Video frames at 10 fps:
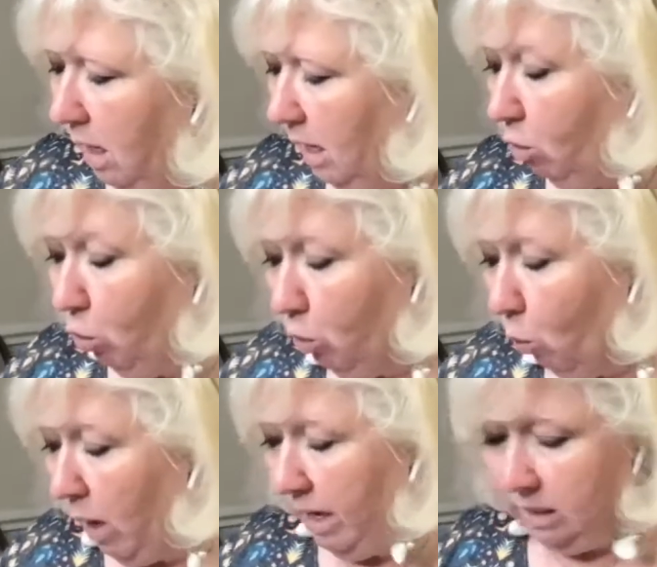either the
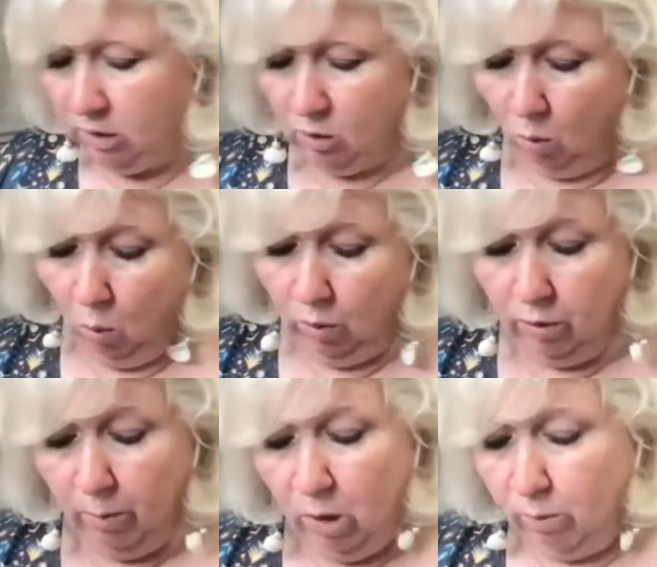white or
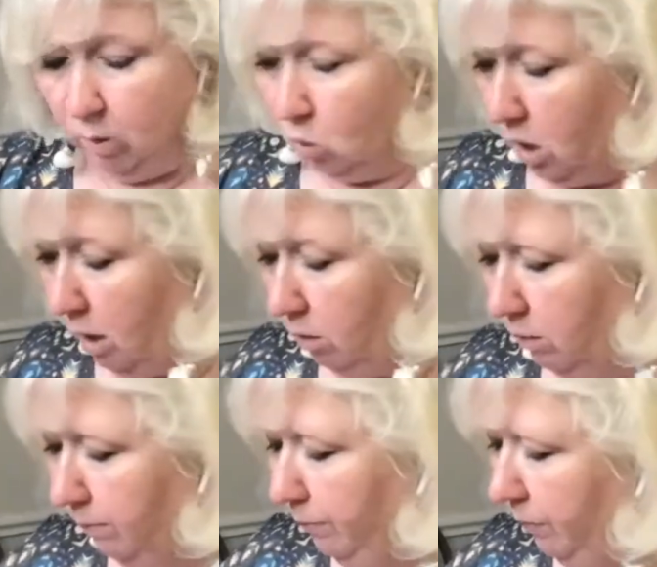the buttermilk
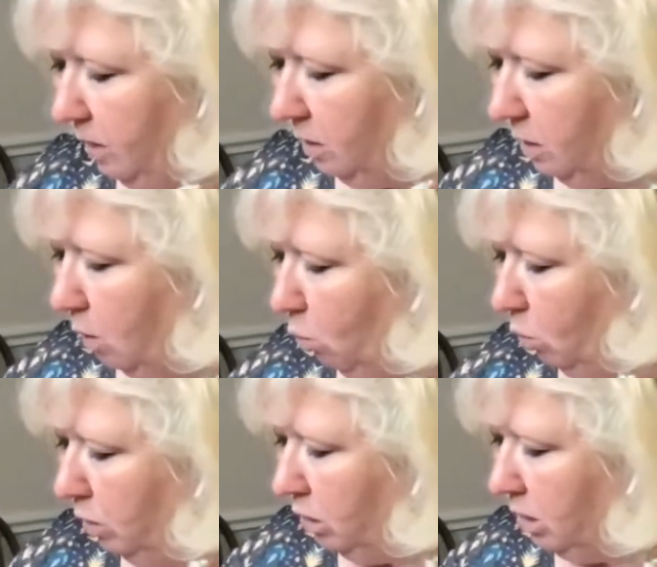color. So
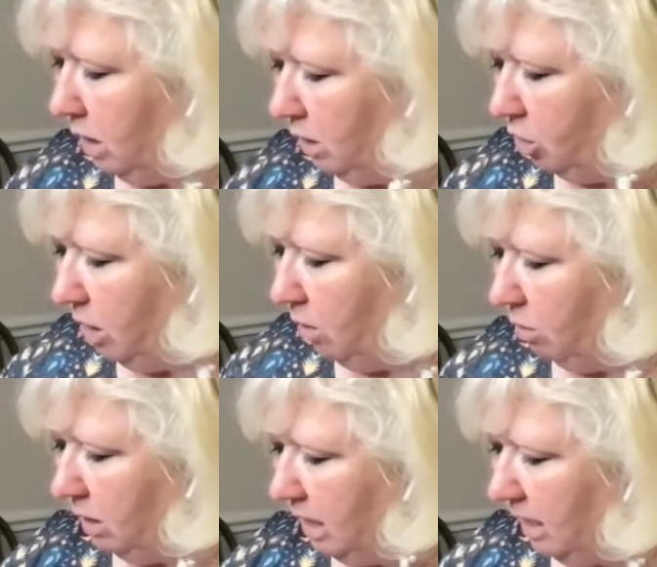we're just going to share
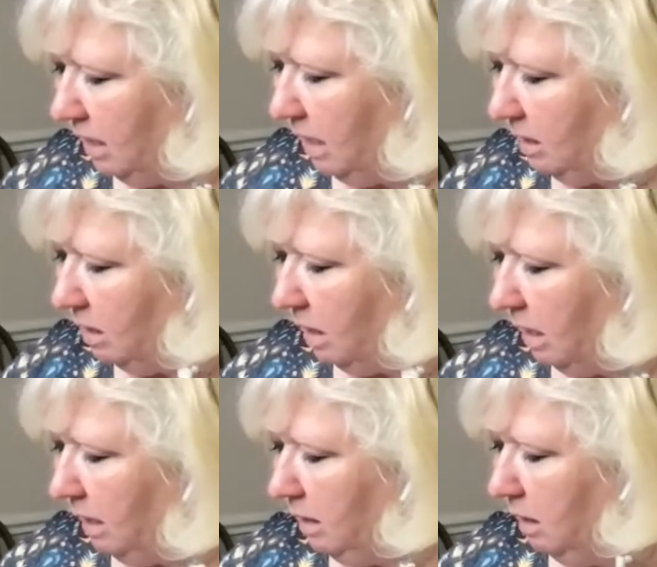the technique
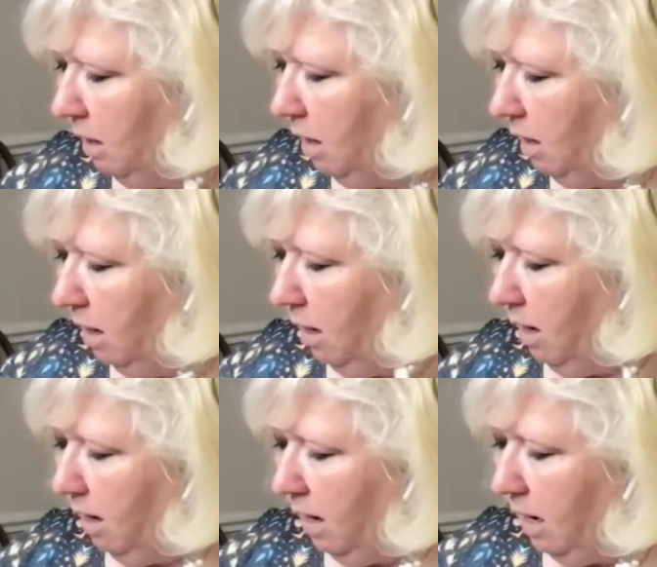tonight,
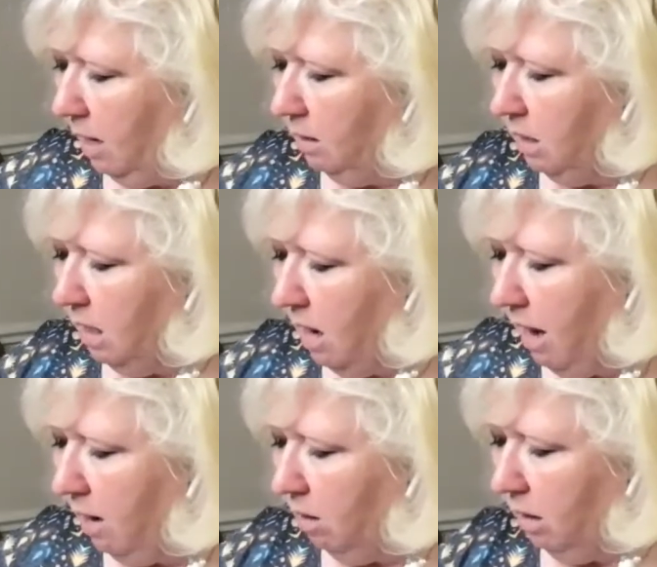and then
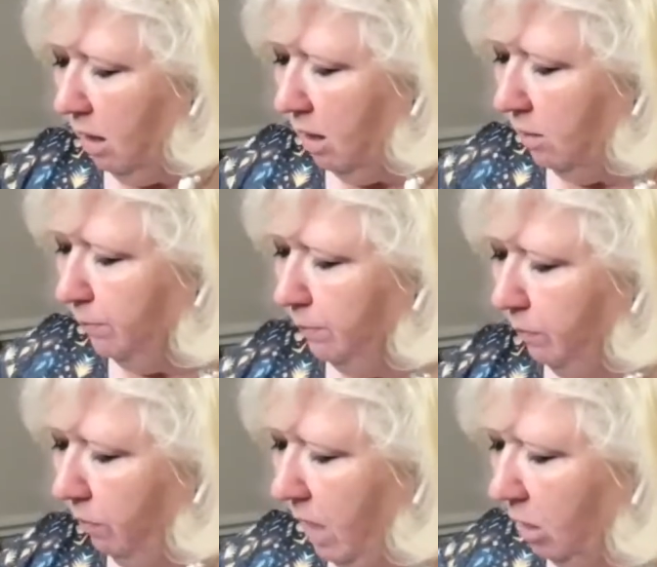I'll
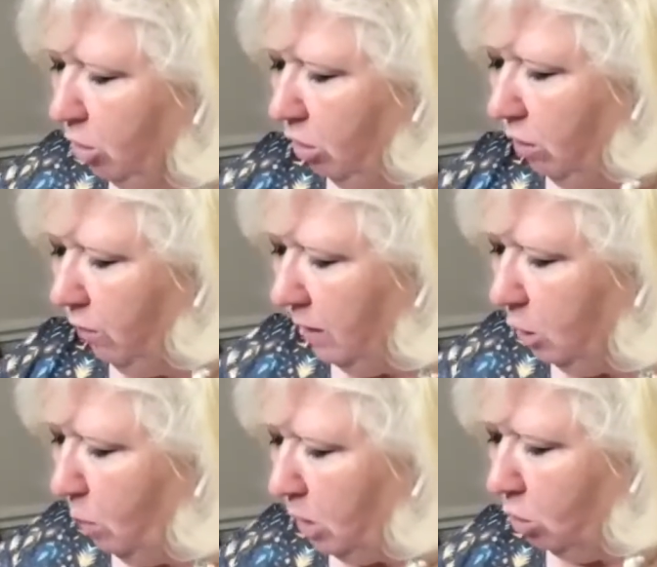show you
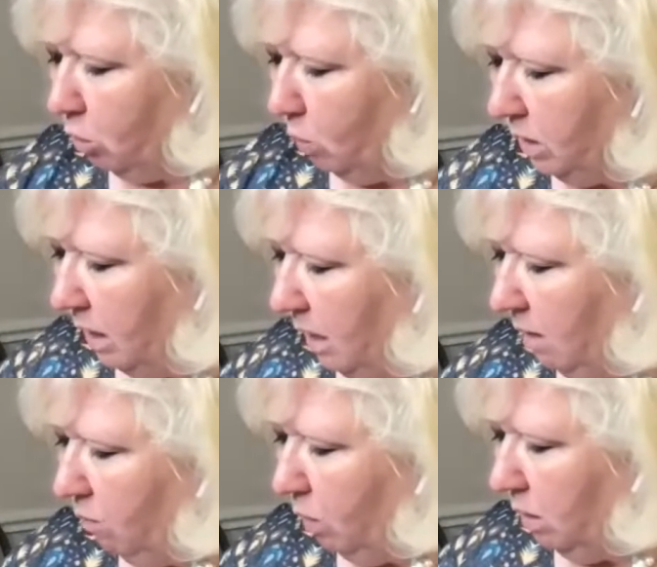finished pictures once I get
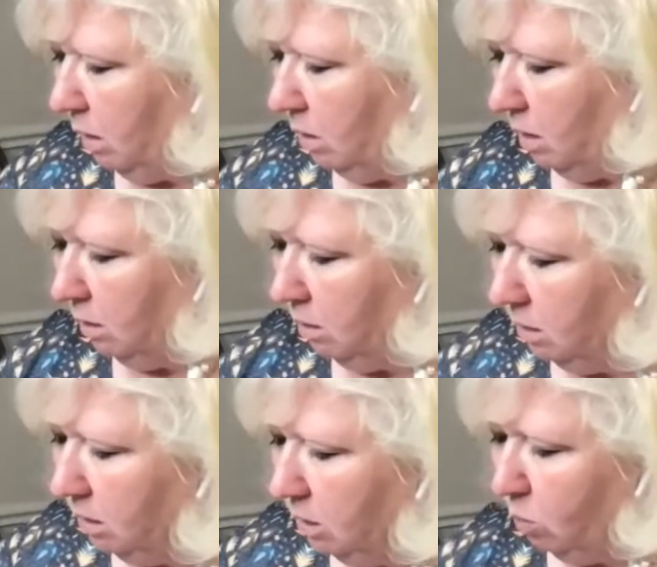everything done,
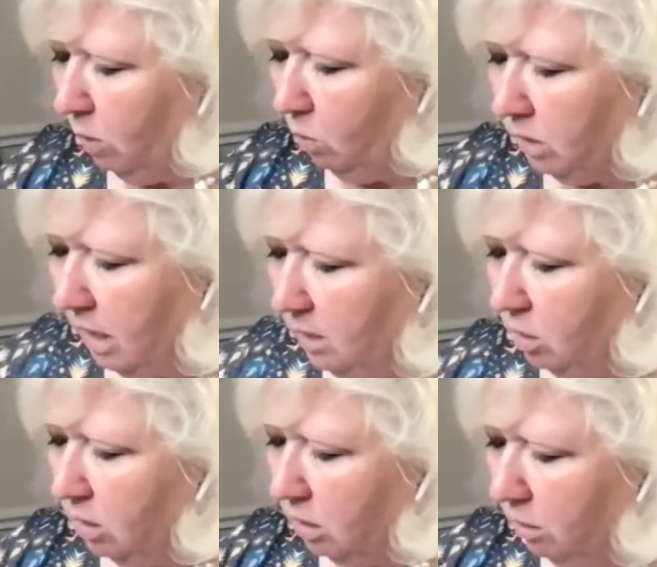because this one will take
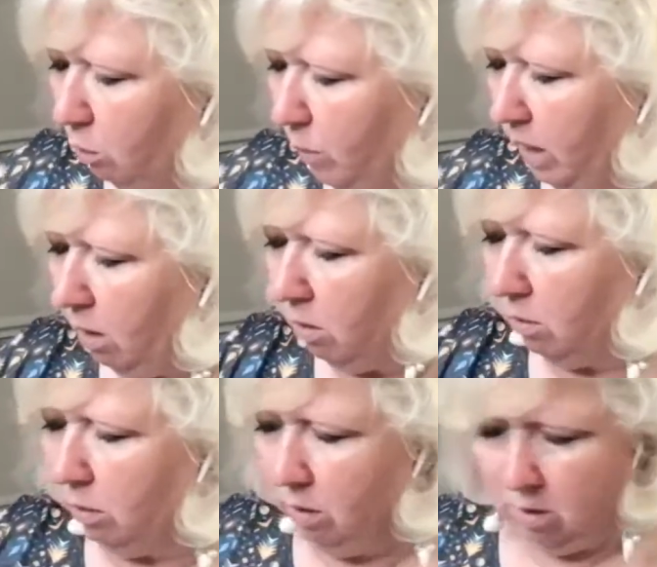just a little bit
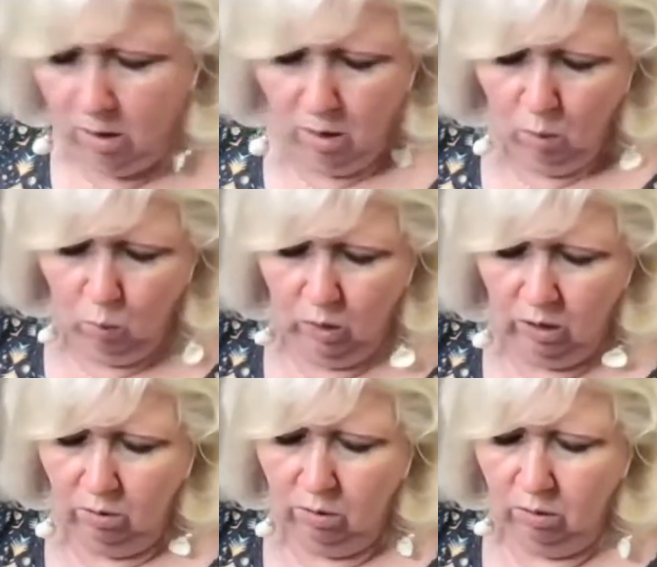longer when
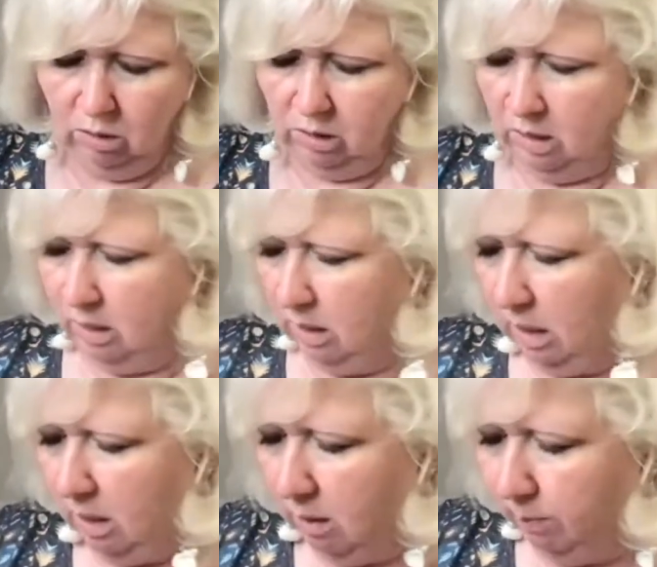you do this
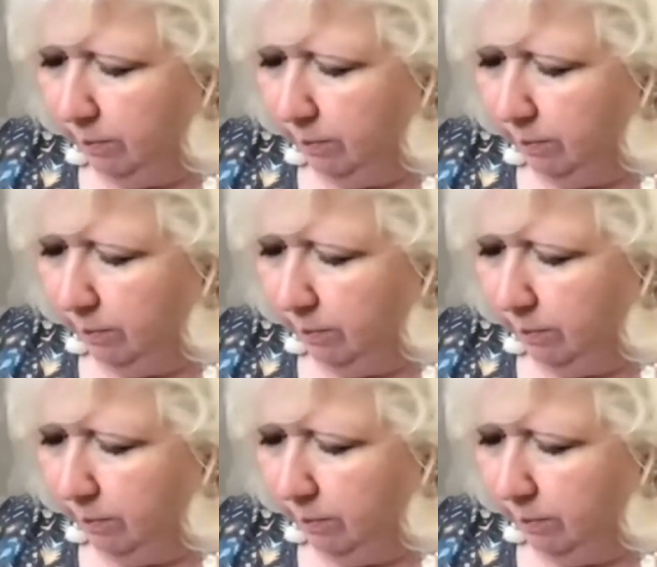technique.